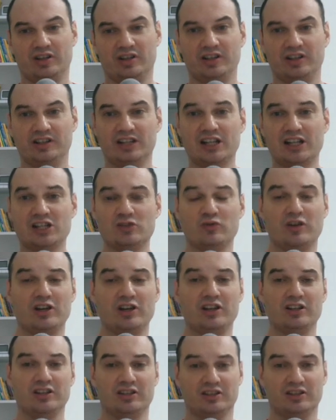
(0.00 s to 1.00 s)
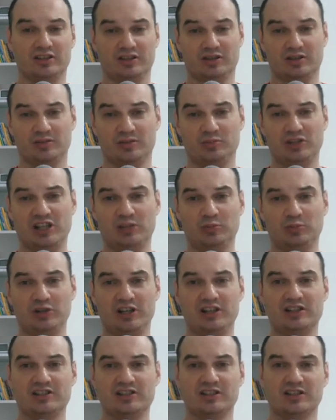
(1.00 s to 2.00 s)
And that's why black
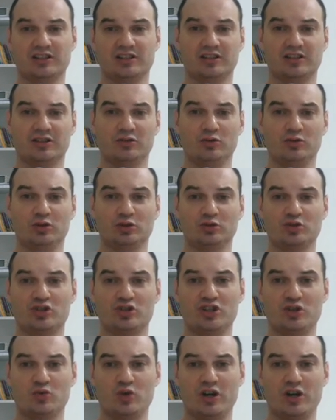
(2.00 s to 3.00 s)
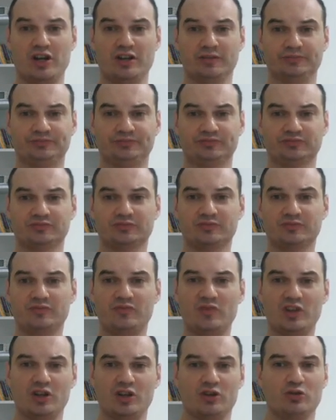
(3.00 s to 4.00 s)
played rook to g1,
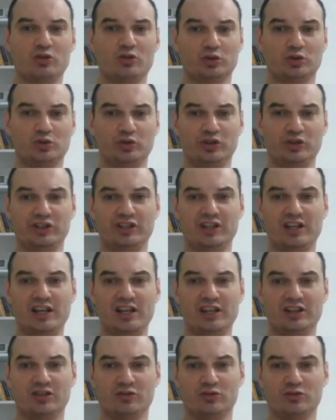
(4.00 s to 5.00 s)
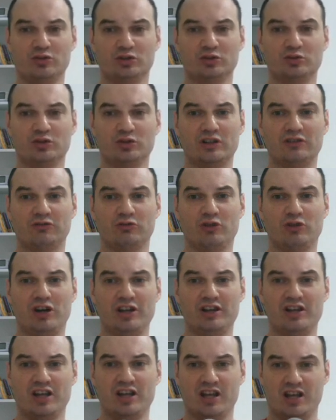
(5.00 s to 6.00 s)
rook to e8, rook to
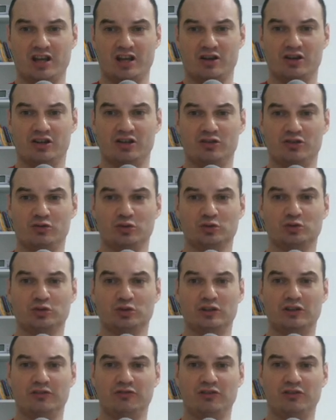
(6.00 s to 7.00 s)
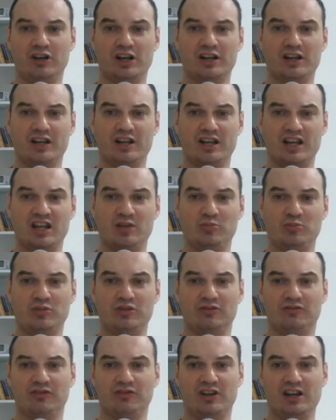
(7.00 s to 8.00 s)
f1, rook to f1, a
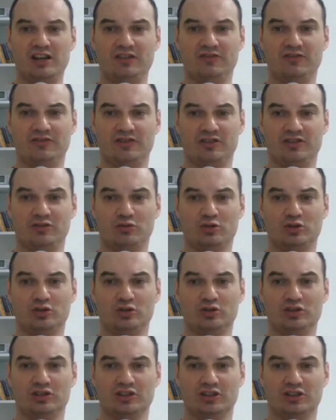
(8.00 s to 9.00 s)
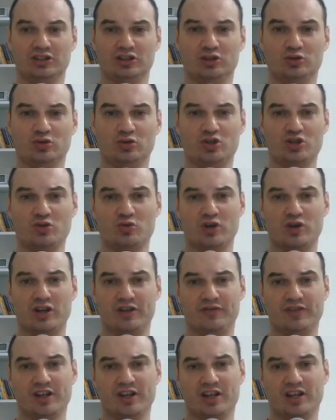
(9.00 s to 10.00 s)
b5, rook to
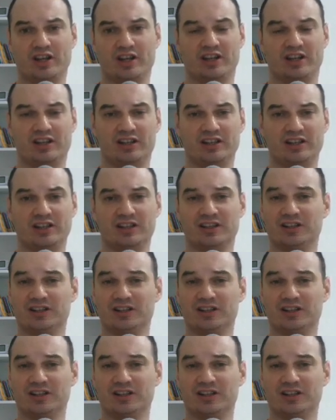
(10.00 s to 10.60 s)
g1. And